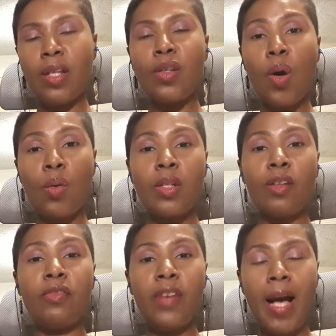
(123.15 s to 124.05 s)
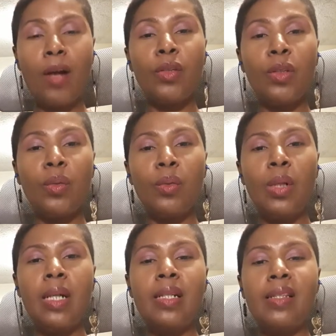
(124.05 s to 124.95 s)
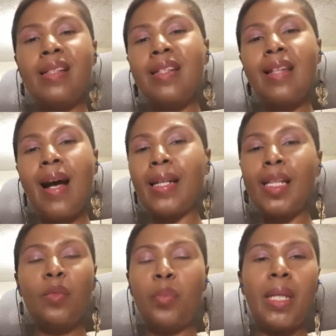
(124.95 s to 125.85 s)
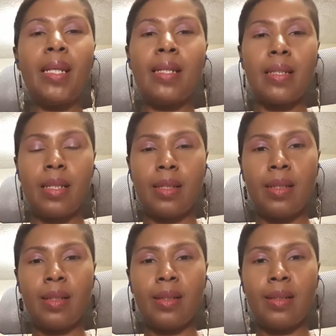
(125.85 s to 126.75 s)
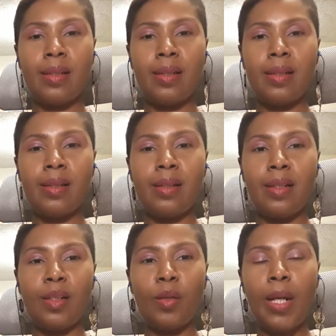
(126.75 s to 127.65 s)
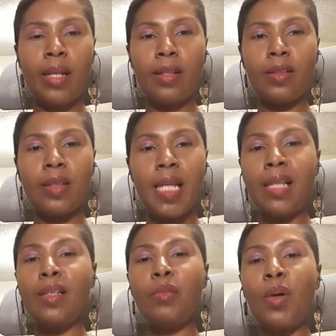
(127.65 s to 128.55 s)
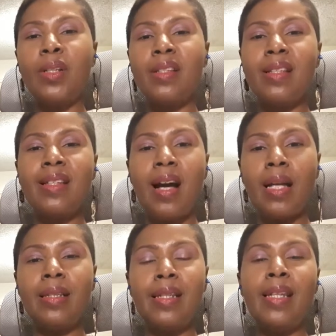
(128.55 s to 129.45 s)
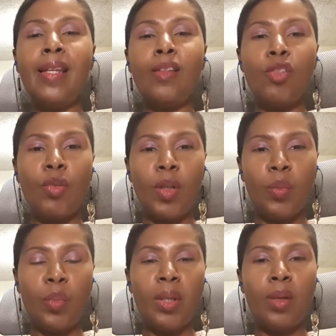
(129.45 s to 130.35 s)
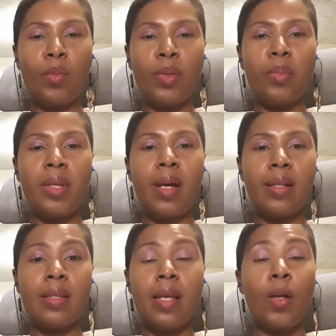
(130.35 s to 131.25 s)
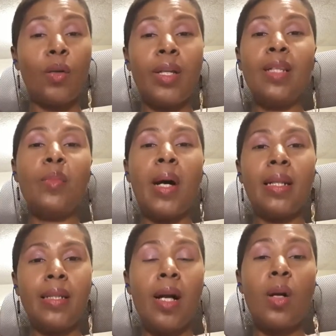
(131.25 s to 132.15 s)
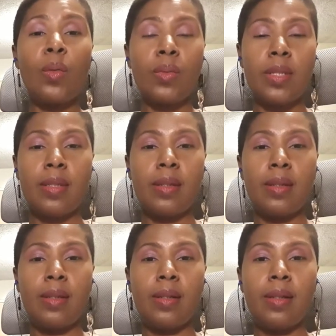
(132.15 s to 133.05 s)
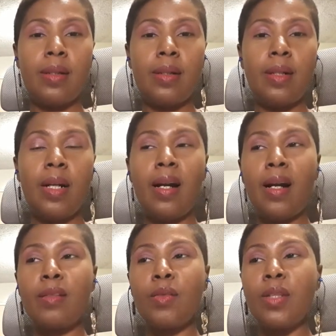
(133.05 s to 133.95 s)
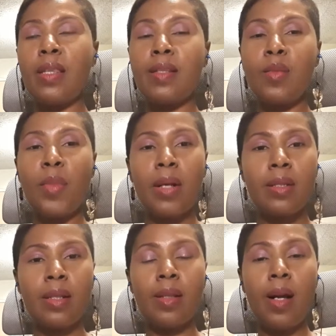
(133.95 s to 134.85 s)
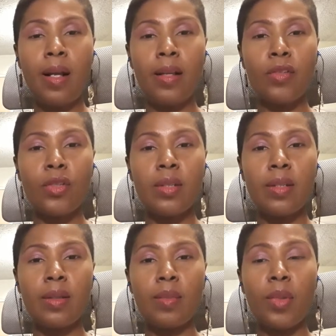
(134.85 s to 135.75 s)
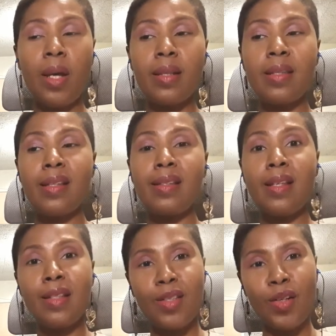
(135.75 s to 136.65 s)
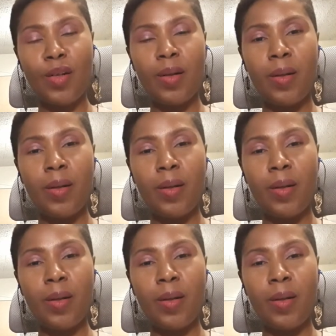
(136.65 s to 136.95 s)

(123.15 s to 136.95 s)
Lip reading: and knows her value does not compete, right? Kelly Rowland does not need to compete with Beyonce or anybody else. I also say this about Solange, Beyonce's sister.